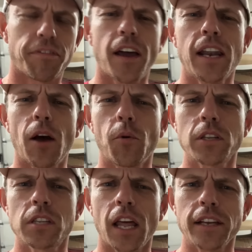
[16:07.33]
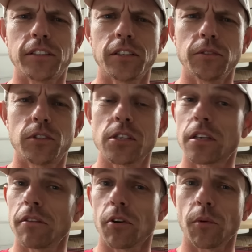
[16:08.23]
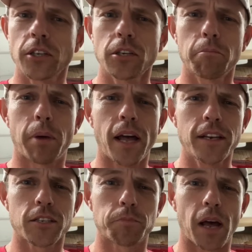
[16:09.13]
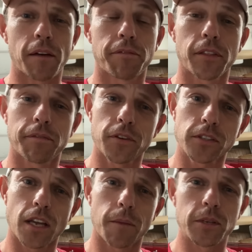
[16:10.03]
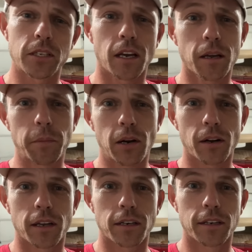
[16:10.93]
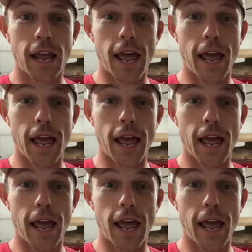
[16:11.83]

find out what it's like to discover a Russian binding spot for the first time as a young American.